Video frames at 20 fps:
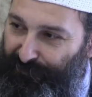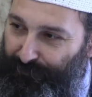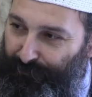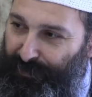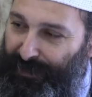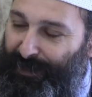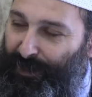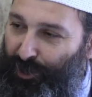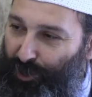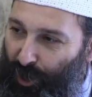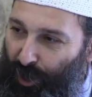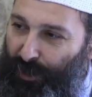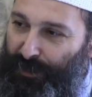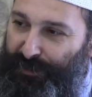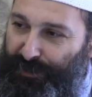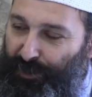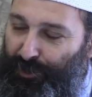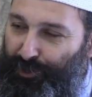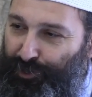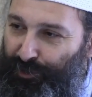
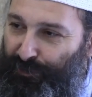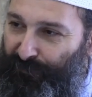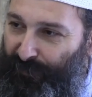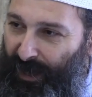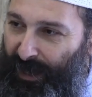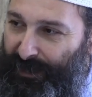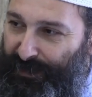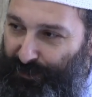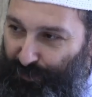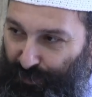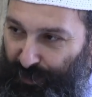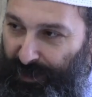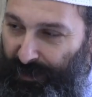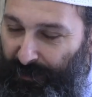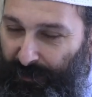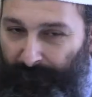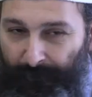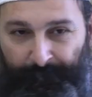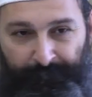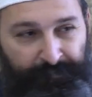because your teshuvah is
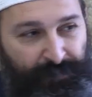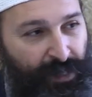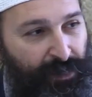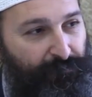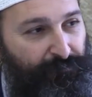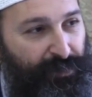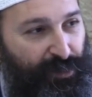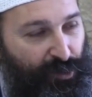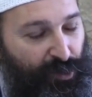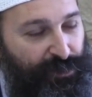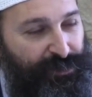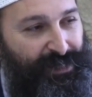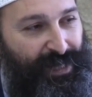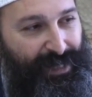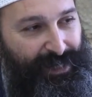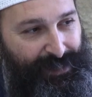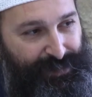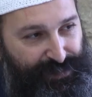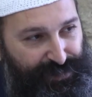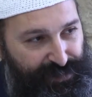real, because
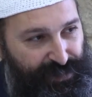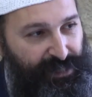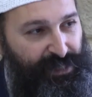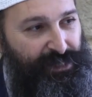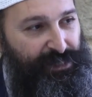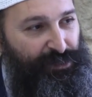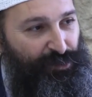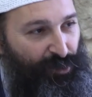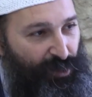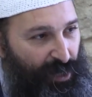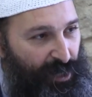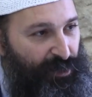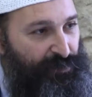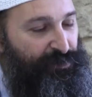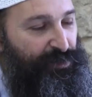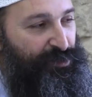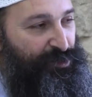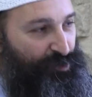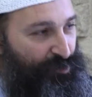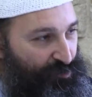I see in your heart
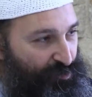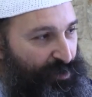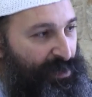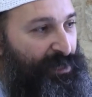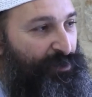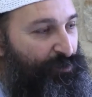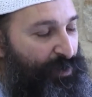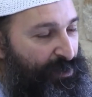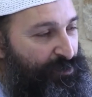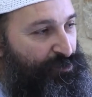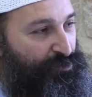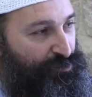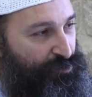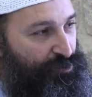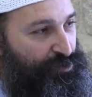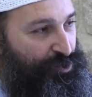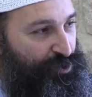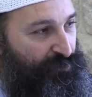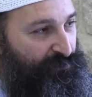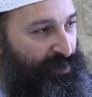that you really want to
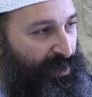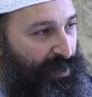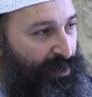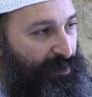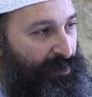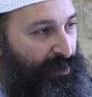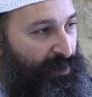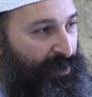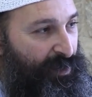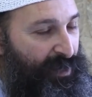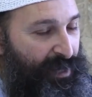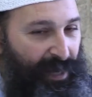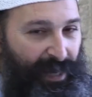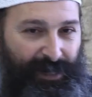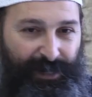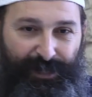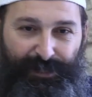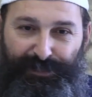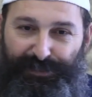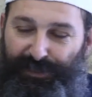do teshuvah,
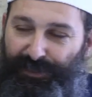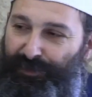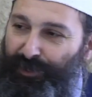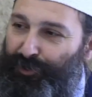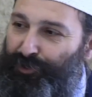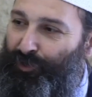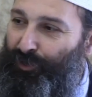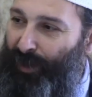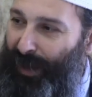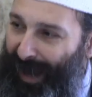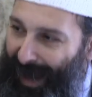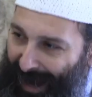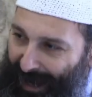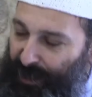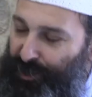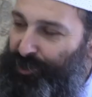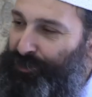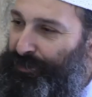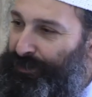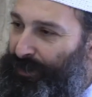and I see that your
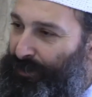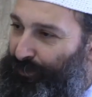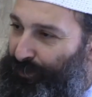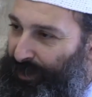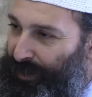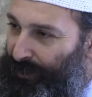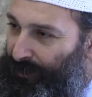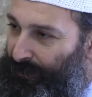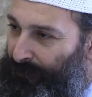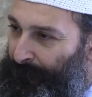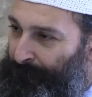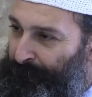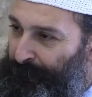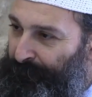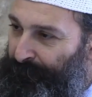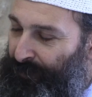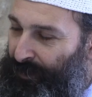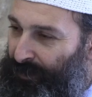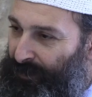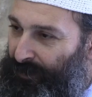actions are real,
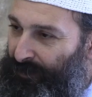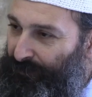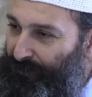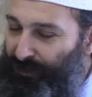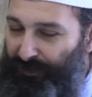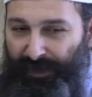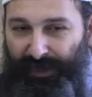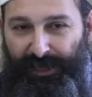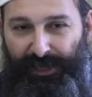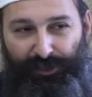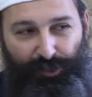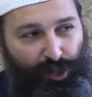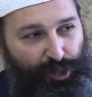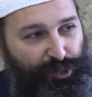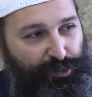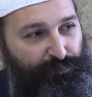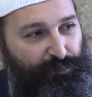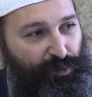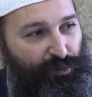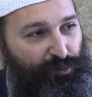then the
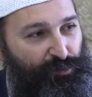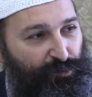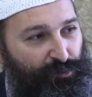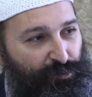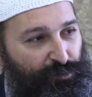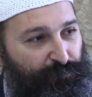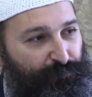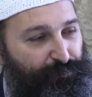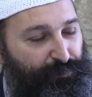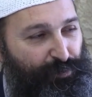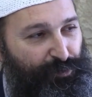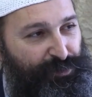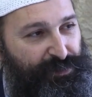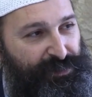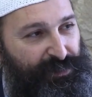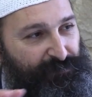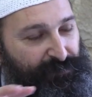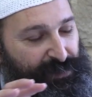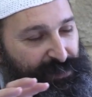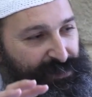Kadosh Baruch Hu puts
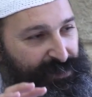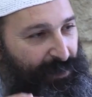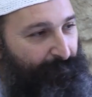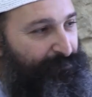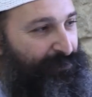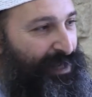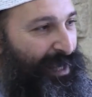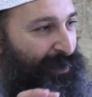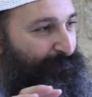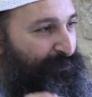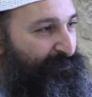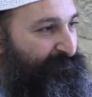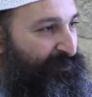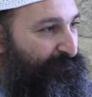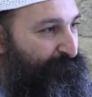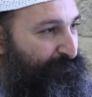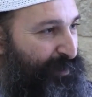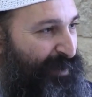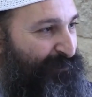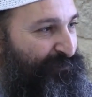him in some type of a
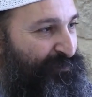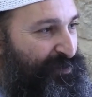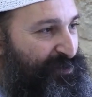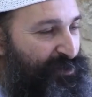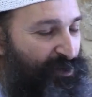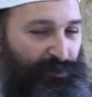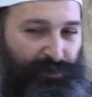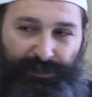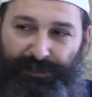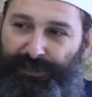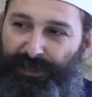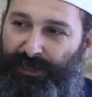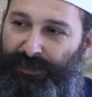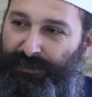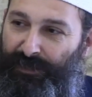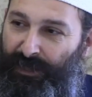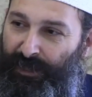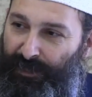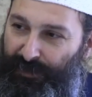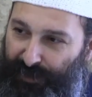buffer zone and
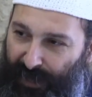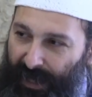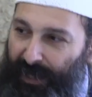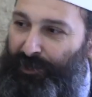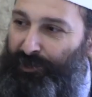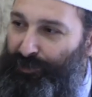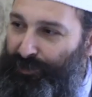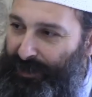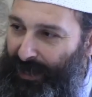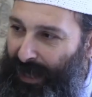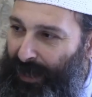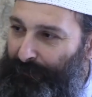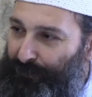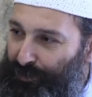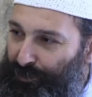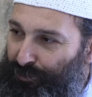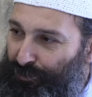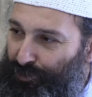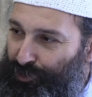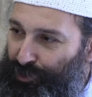says, take your time
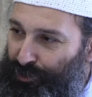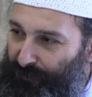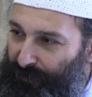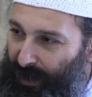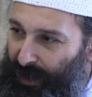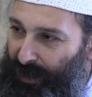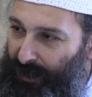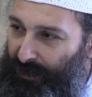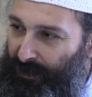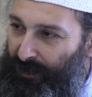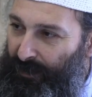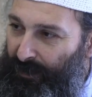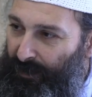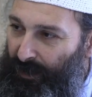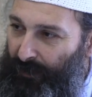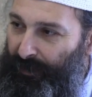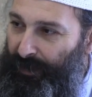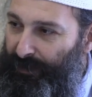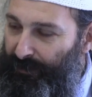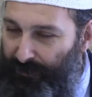to do teshuvah.
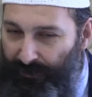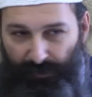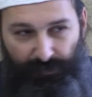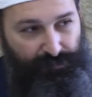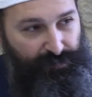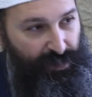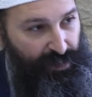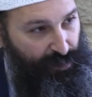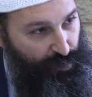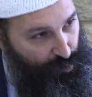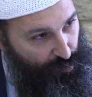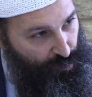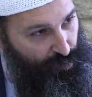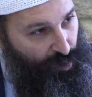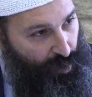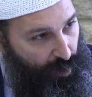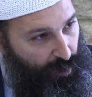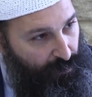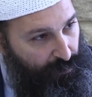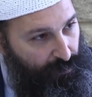I mean, don't take too
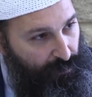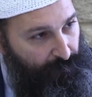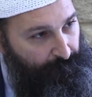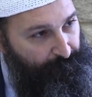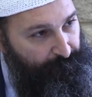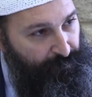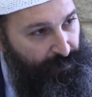long,